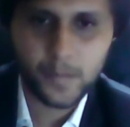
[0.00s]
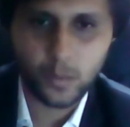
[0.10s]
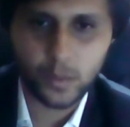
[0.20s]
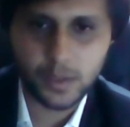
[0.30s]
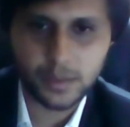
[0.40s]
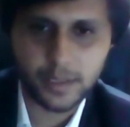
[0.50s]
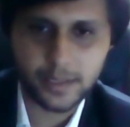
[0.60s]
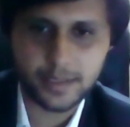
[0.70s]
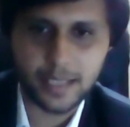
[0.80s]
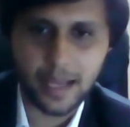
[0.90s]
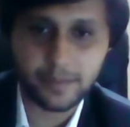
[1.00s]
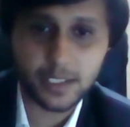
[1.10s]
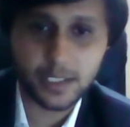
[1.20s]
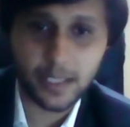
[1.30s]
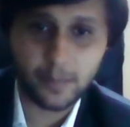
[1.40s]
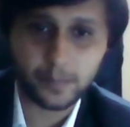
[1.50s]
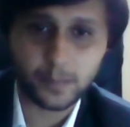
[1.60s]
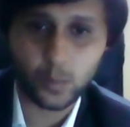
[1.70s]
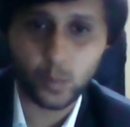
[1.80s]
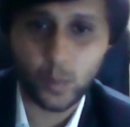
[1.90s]
What do you think is the average
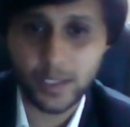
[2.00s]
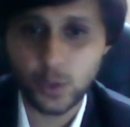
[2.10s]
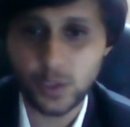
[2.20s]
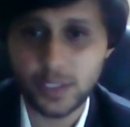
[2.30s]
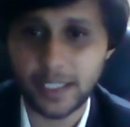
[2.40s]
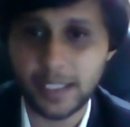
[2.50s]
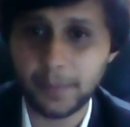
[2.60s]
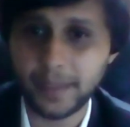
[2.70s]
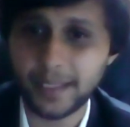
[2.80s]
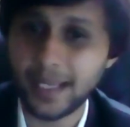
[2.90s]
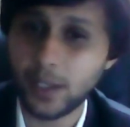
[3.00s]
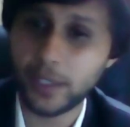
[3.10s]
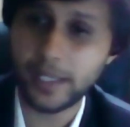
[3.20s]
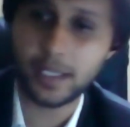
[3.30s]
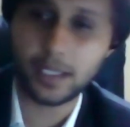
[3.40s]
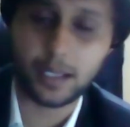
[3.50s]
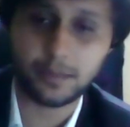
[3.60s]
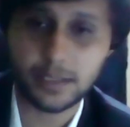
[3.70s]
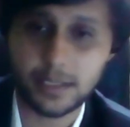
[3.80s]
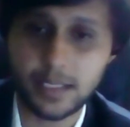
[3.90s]
time one should study per day? I already
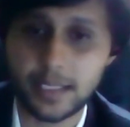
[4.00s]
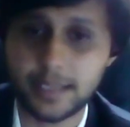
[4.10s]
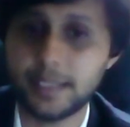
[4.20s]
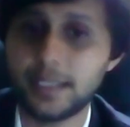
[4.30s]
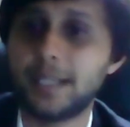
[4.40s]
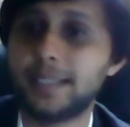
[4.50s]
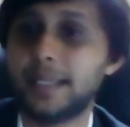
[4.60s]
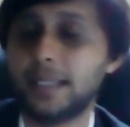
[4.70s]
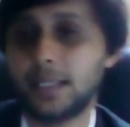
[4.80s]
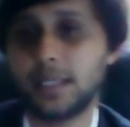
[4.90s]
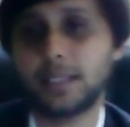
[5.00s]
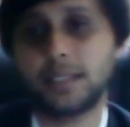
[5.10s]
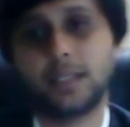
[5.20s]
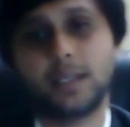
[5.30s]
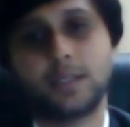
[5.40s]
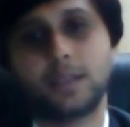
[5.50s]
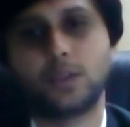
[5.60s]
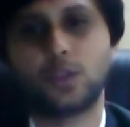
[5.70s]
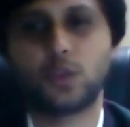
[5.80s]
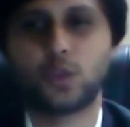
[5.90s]
covered this. I said 10 hours
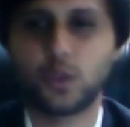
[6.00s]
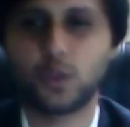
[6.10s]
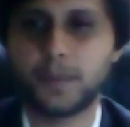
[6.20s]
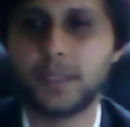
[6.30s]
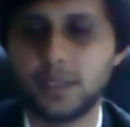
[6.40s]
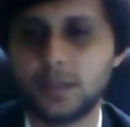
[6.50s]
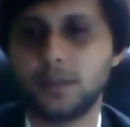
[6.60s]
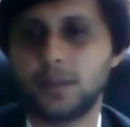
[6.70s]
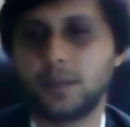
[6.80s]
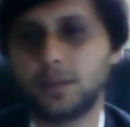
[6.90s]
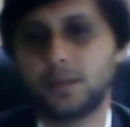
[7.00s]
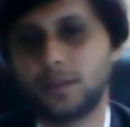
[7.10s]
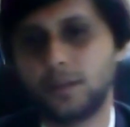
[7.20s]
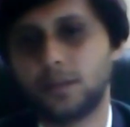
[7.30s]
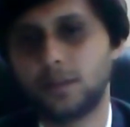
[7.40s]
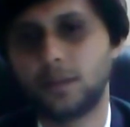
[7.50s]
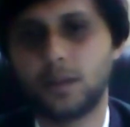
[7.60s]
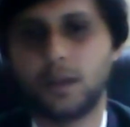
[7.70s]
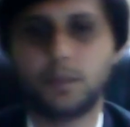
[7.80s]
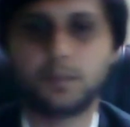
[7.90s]
should be
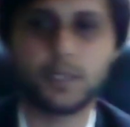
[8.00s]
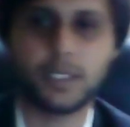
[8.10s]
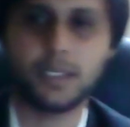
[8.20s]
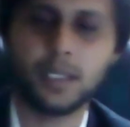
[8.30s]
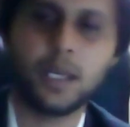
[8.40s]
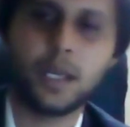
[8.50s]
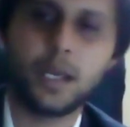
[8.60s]
put in.